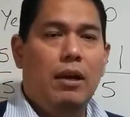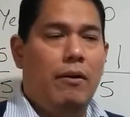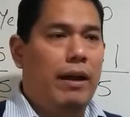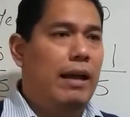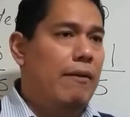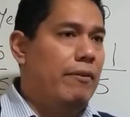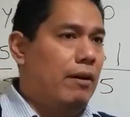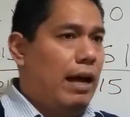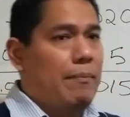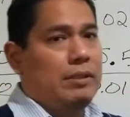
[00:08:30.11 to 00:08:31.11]
right, have
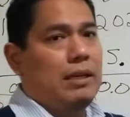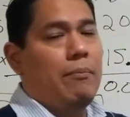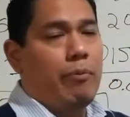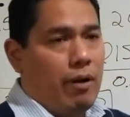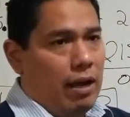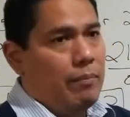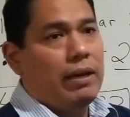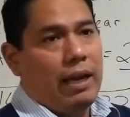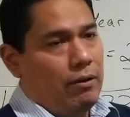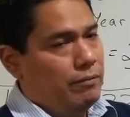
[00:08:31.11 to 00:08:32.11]
an Amazon Prime
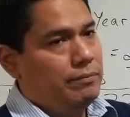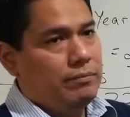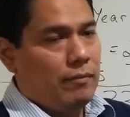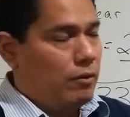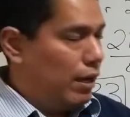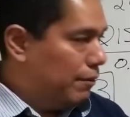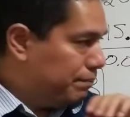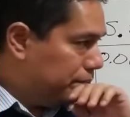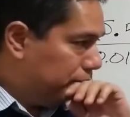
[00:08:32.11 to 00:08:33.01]
account, okay?